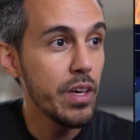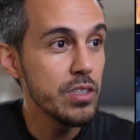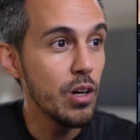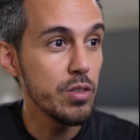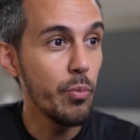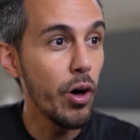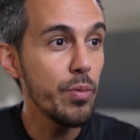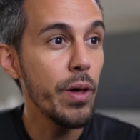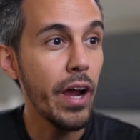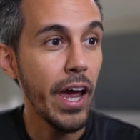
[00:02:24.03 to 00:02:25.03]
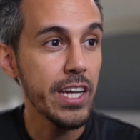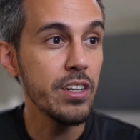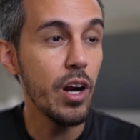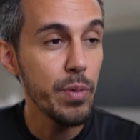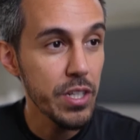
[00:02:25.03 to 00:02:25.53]
So it's a multiplayer action
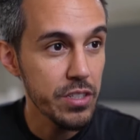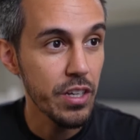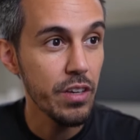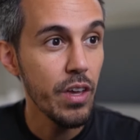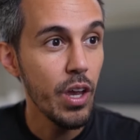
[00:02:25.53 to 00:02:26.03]
RPG